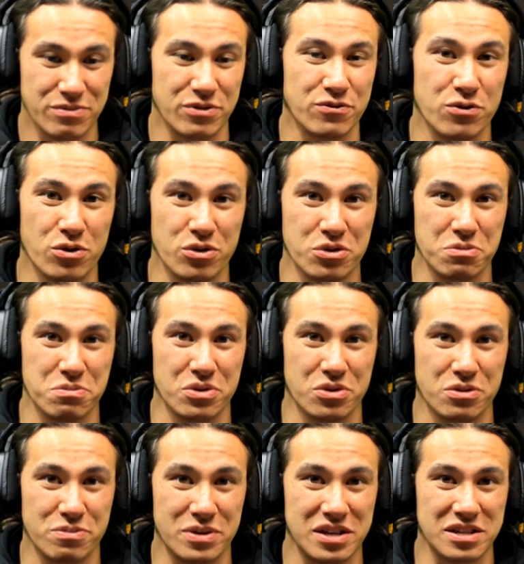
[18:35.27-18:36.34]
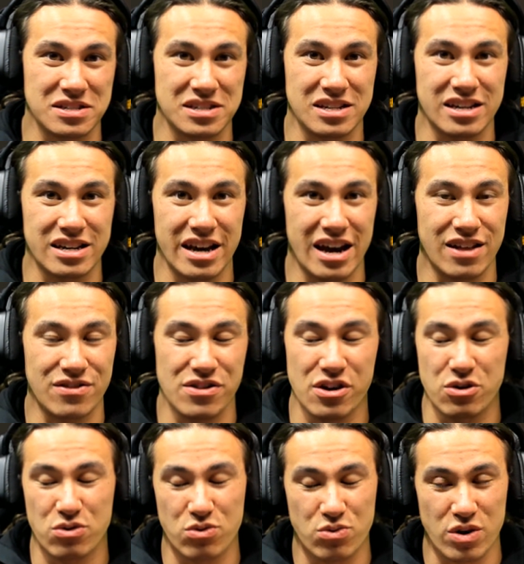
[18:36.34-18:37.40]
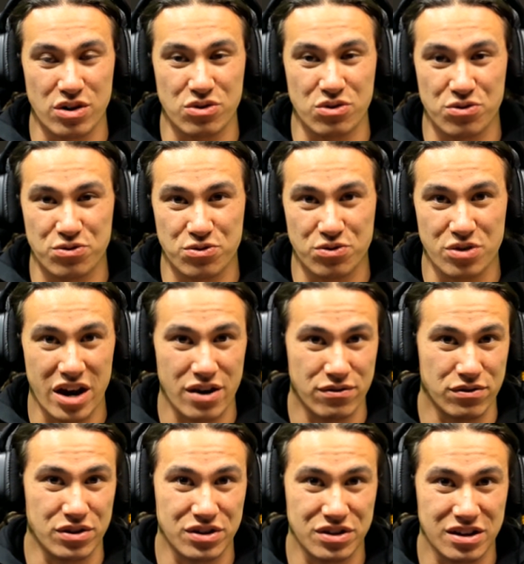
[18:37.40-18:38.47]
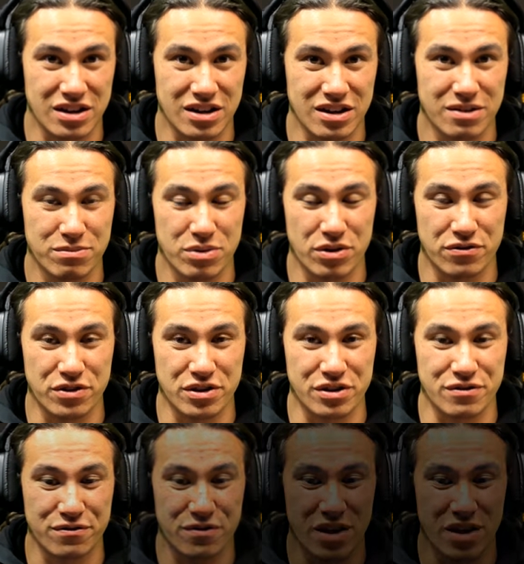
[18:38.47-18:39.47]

before you build a P C, and they will run you through everything perfectly